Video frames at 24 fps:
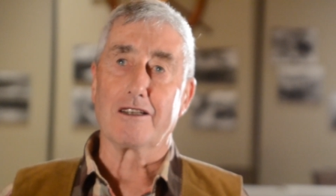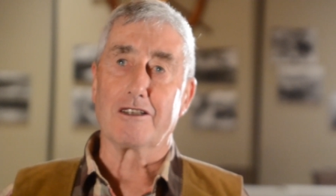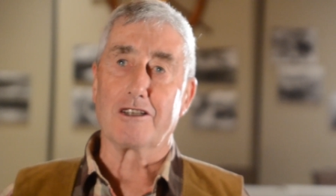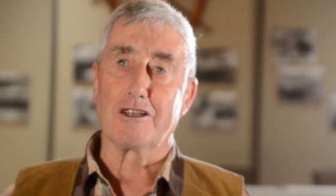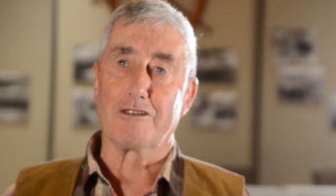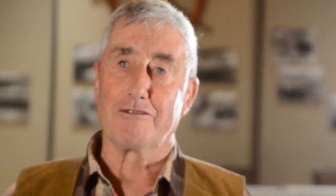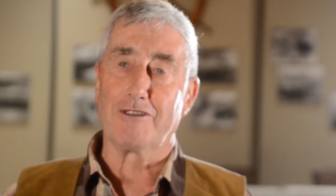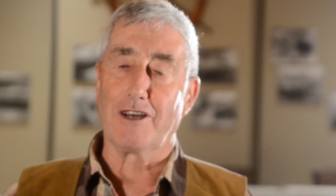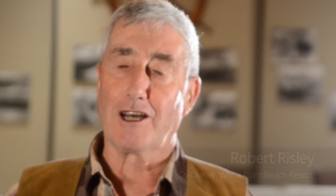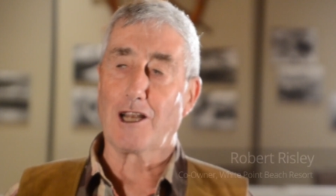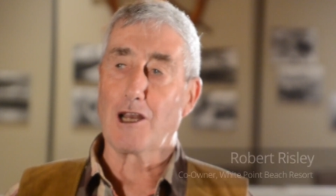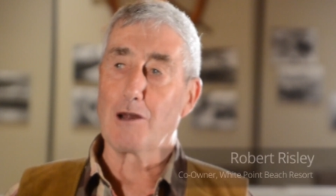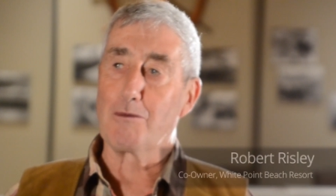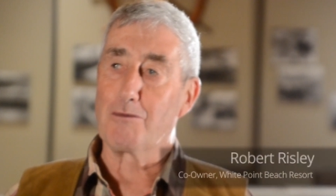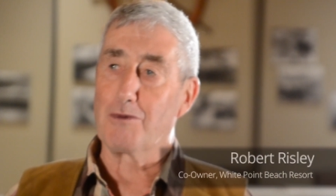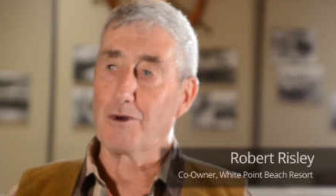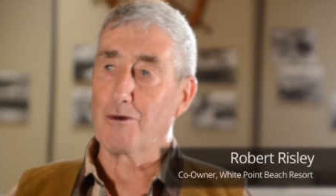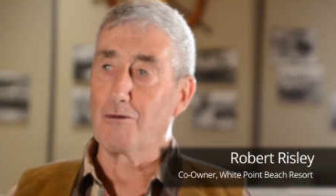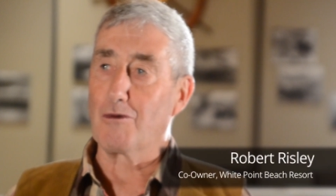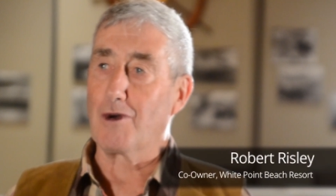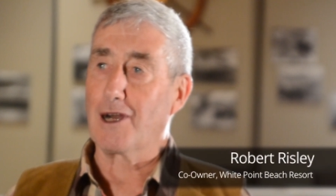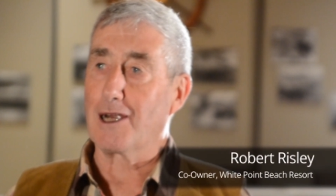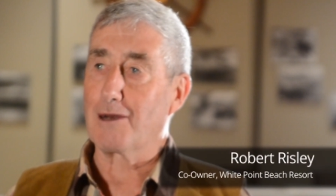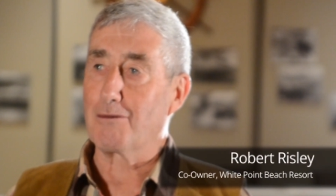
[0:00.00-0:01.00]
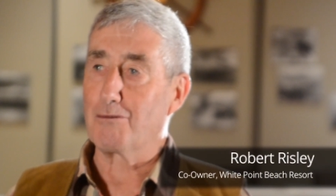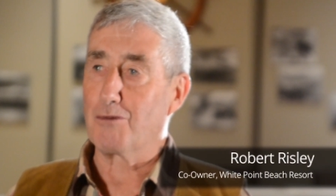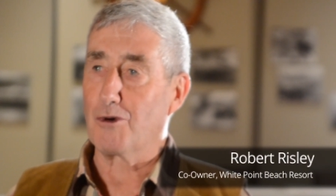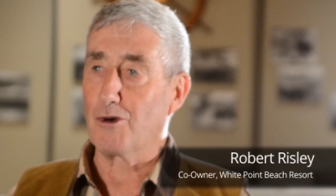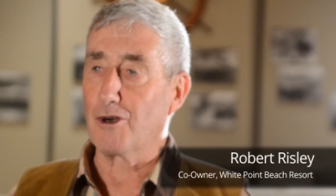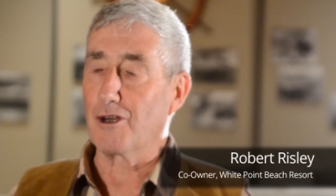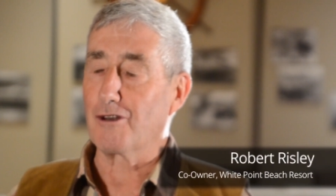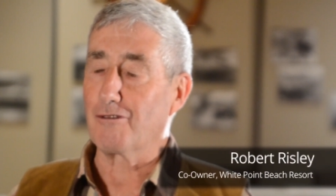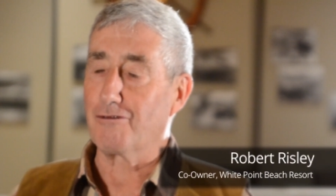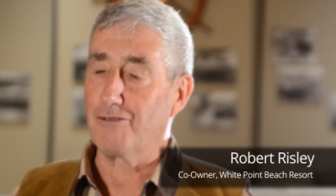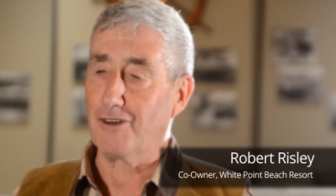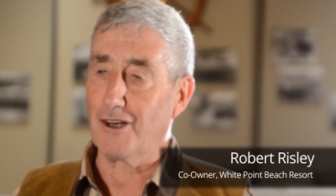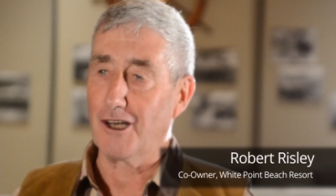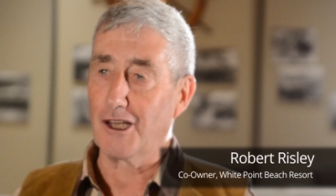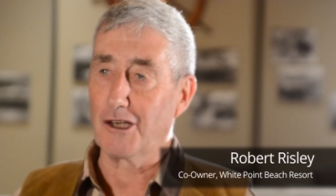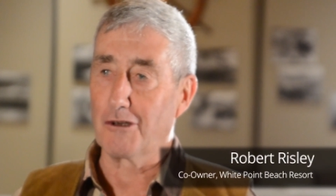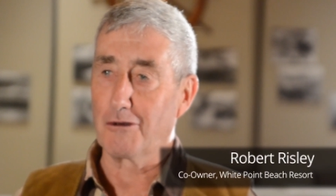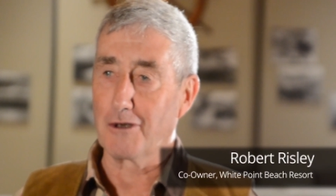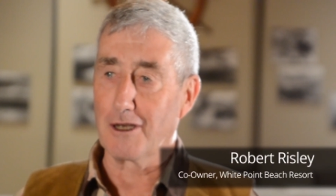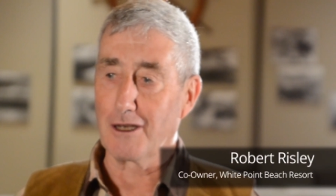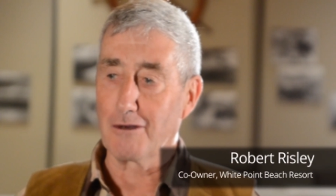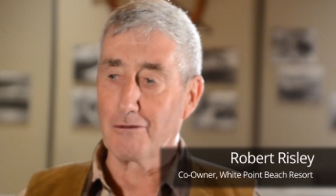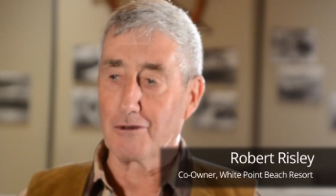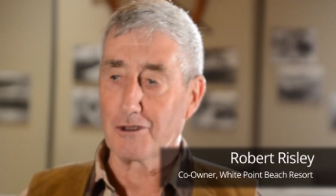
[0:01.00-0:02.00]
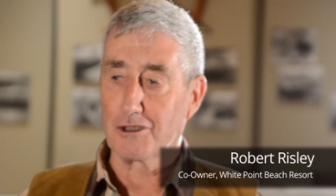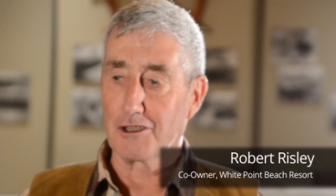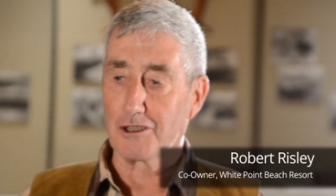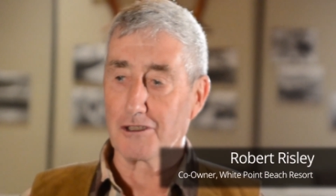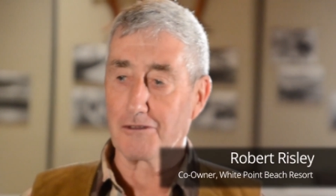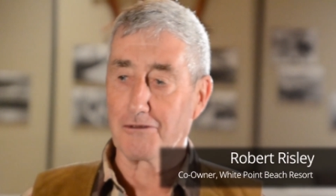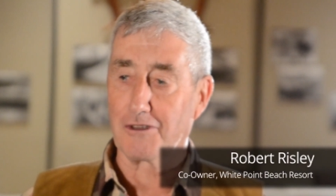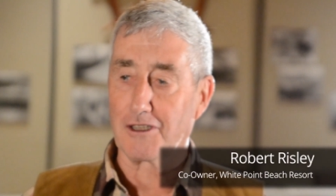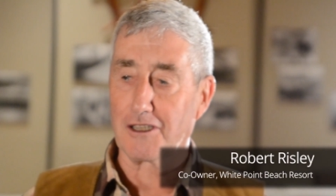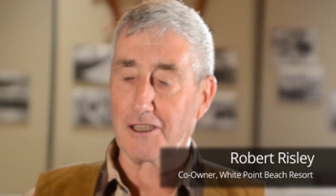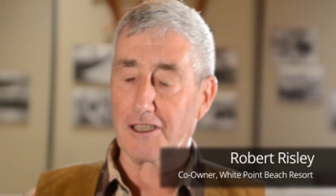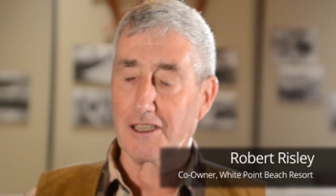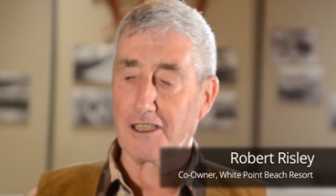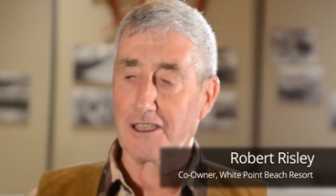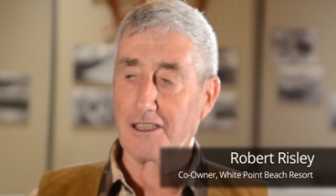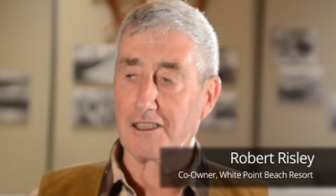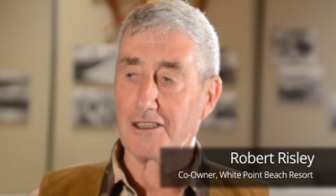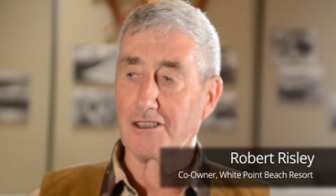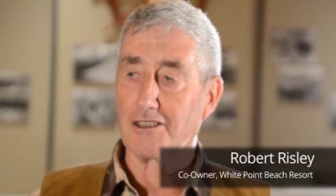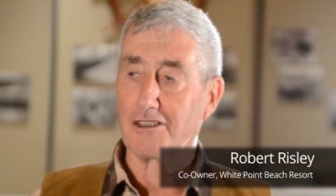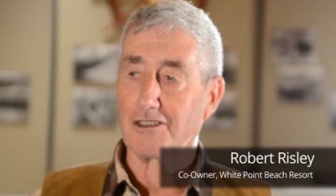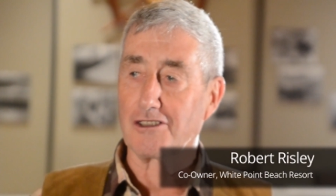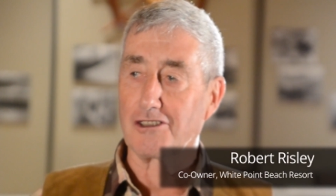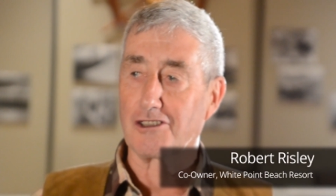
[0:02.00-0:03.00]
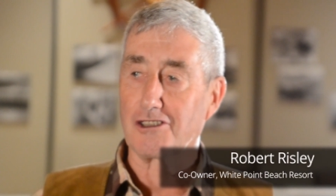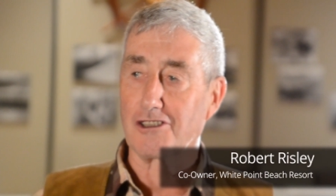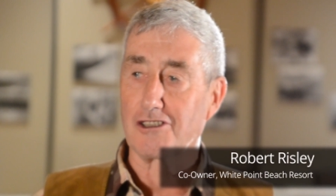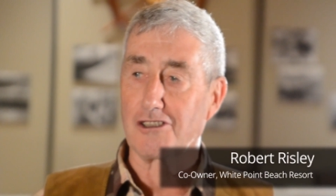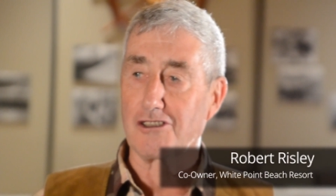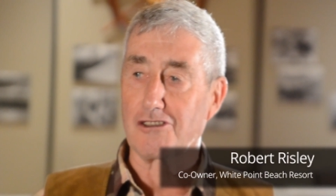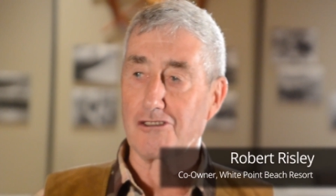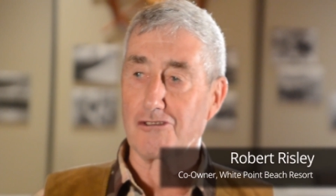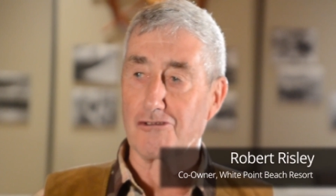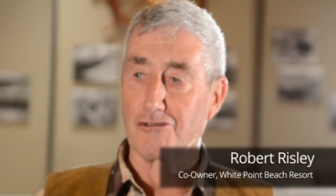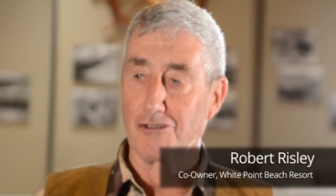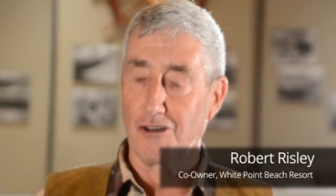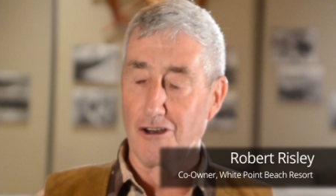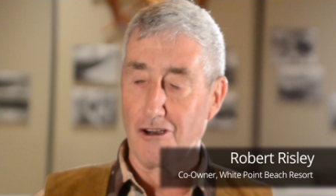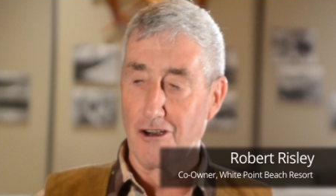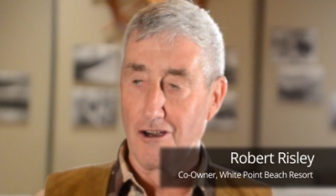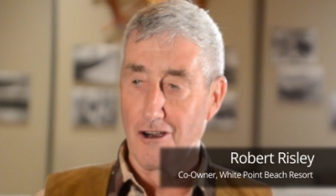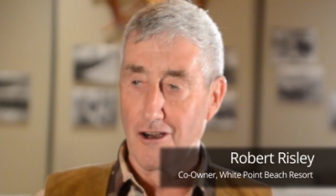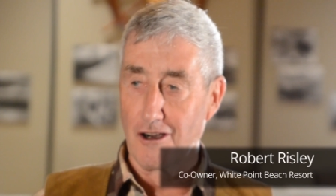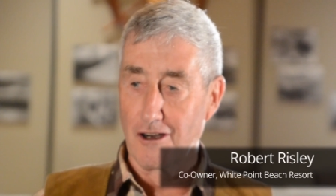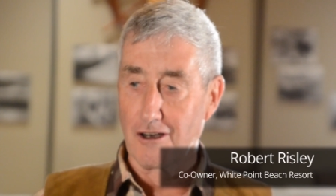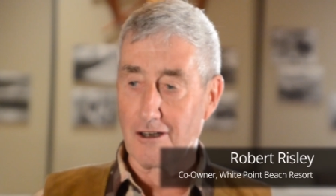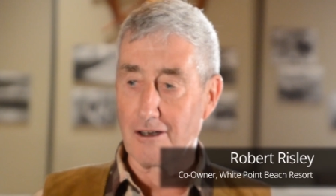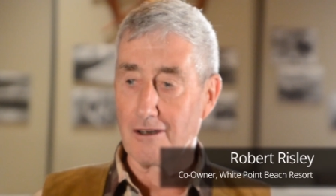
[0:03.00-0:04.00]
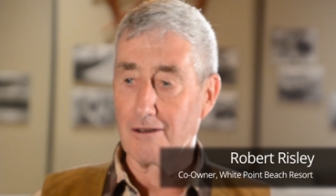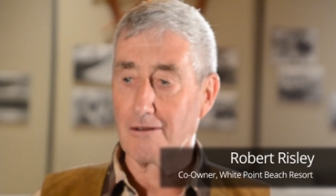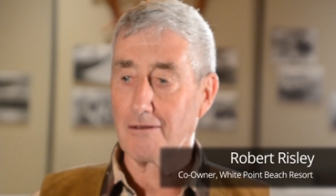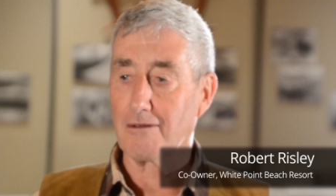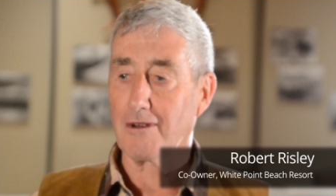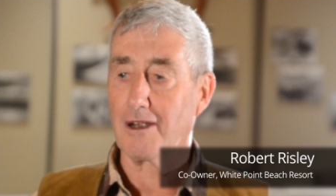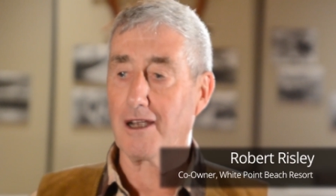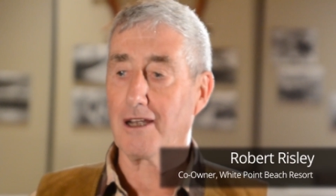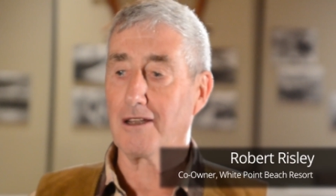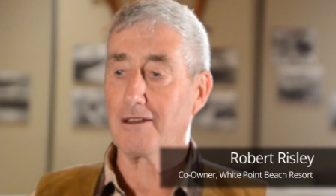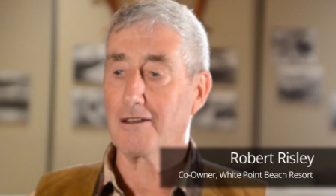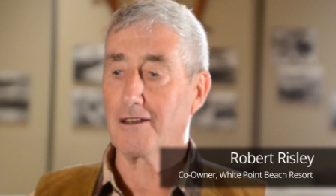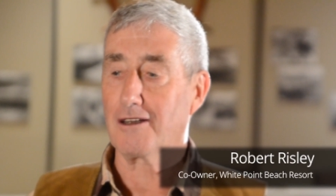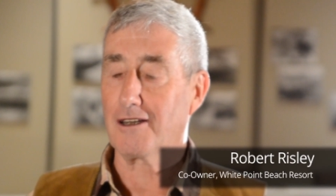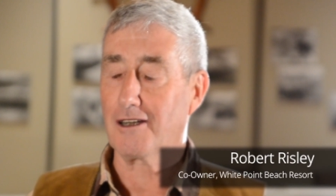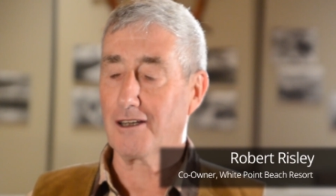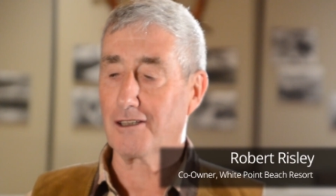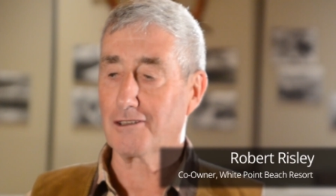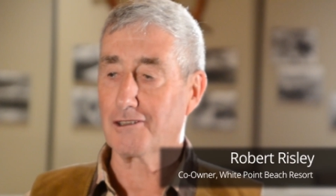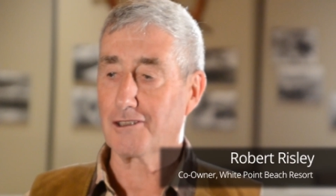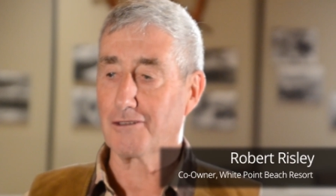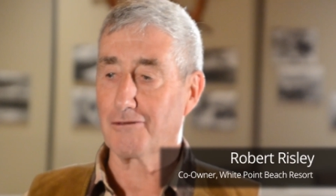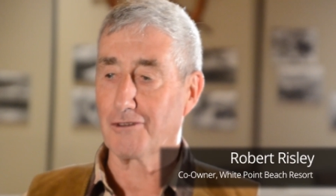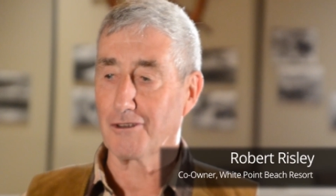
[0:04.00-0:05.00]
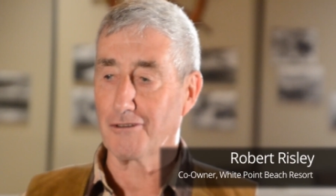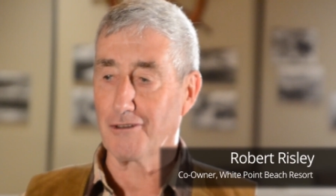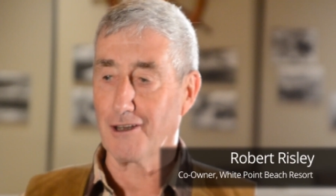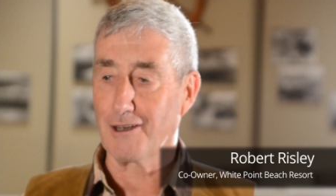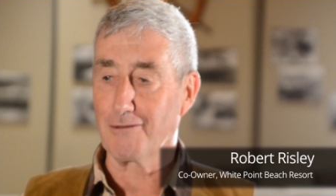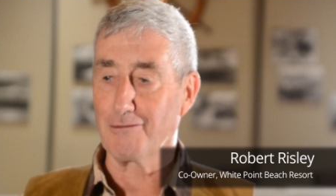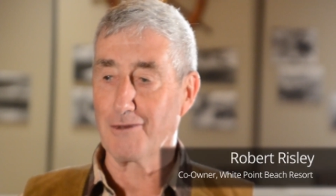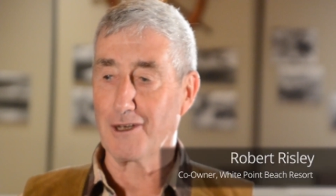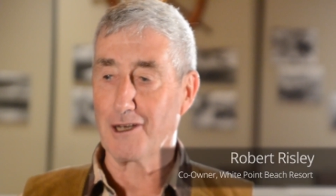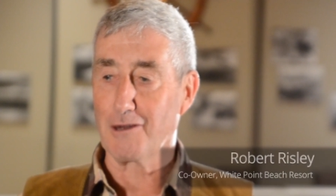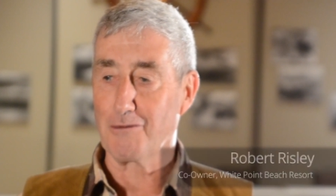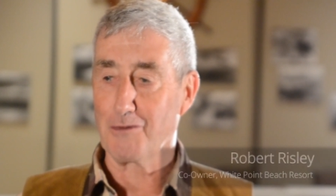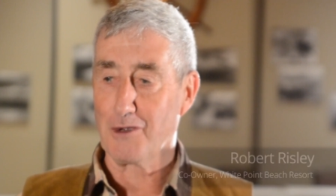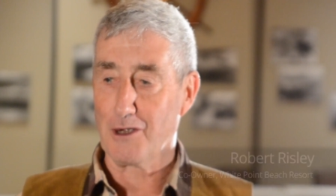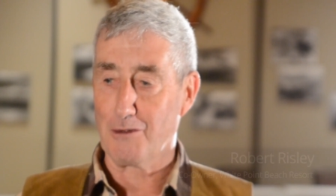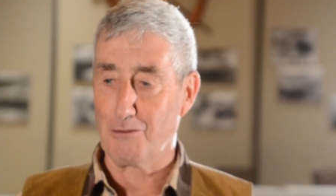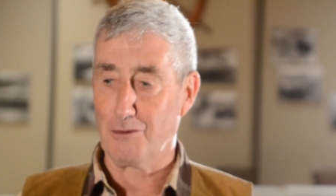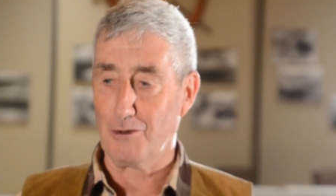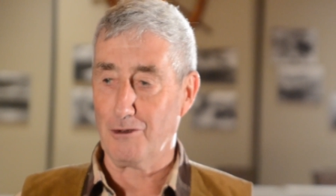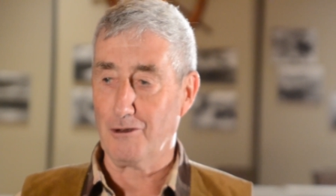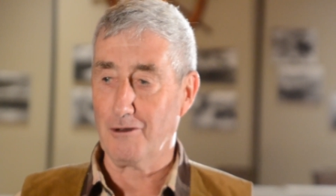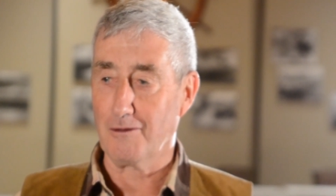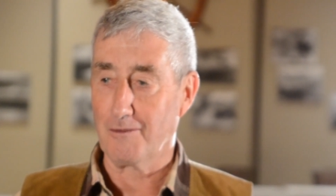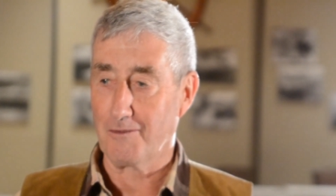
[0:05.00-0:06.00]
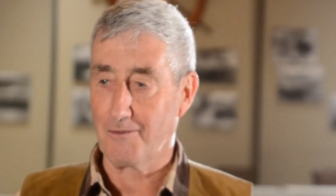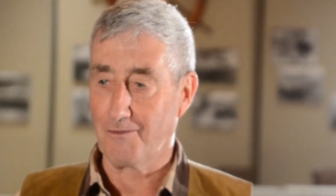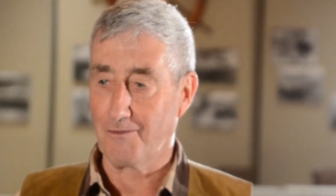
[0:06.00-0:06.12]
develop a White Point following which is very strong in the hearts of a great many people